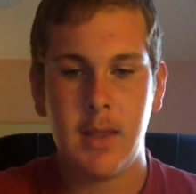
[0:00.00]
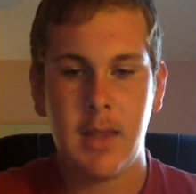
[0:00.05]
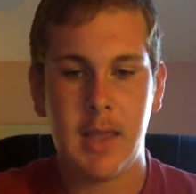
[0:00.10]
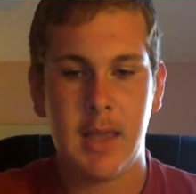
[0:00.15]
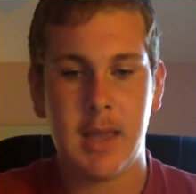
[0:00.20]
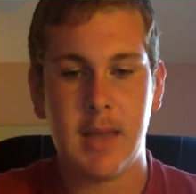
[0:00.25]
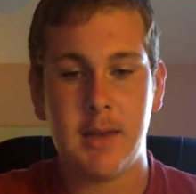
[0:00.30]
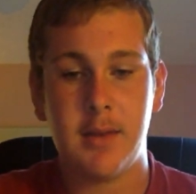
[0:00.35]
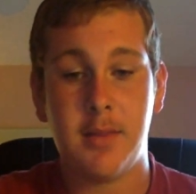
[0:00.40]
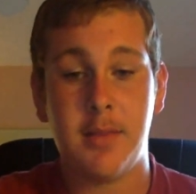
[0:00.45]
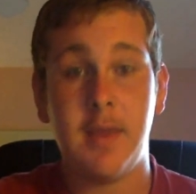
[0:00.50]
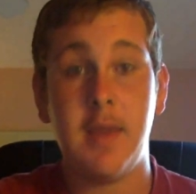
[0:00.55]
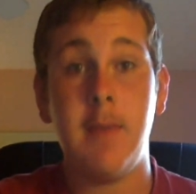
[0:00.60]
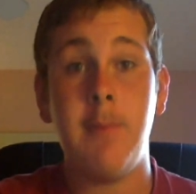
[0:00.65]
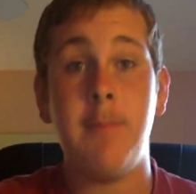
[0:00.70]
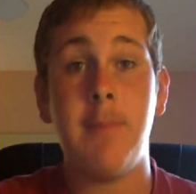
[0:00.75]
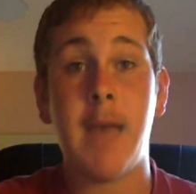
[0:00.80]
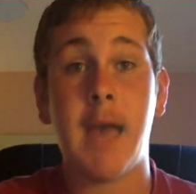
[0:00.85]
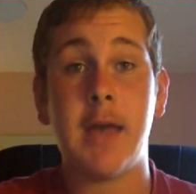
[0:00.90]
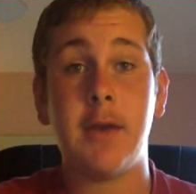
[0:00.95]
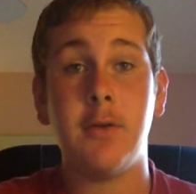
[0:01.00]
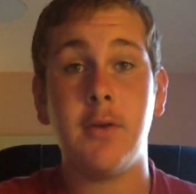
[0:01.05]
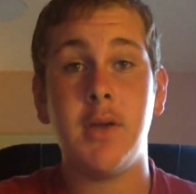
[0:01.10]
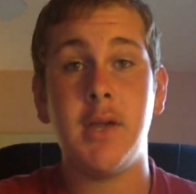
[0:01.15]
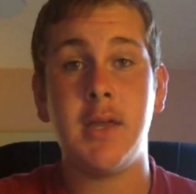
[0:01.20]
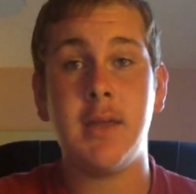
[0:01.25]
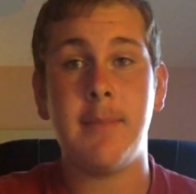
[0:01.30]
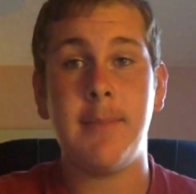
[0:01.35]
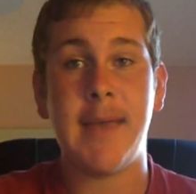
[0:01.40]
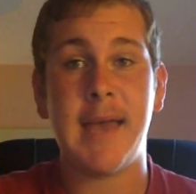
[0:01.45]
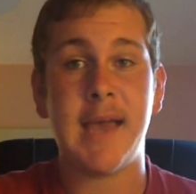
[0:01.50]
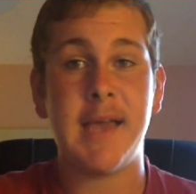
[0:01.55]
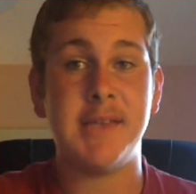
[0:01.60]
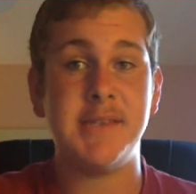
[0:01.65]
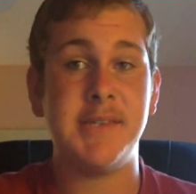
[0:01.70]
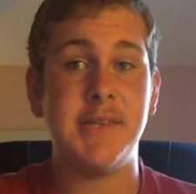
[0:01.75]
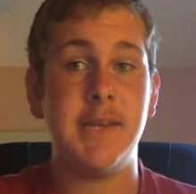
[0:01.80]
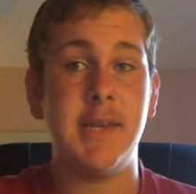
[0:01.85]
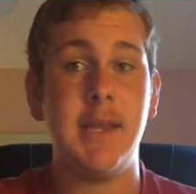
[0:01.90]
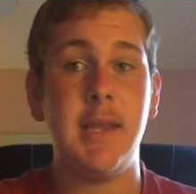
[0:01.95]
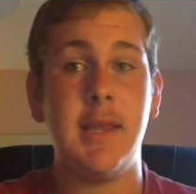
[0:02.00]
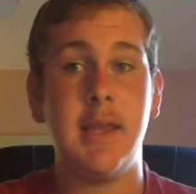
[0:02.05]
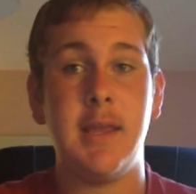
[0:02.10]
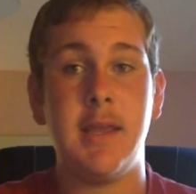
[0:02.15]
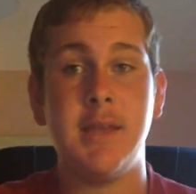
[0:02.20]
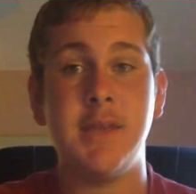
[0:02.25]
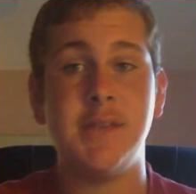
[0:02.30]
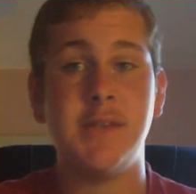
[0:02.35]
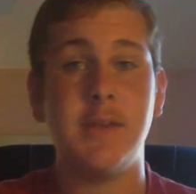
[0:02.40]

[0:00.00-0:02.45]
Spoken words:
and the battery capacity is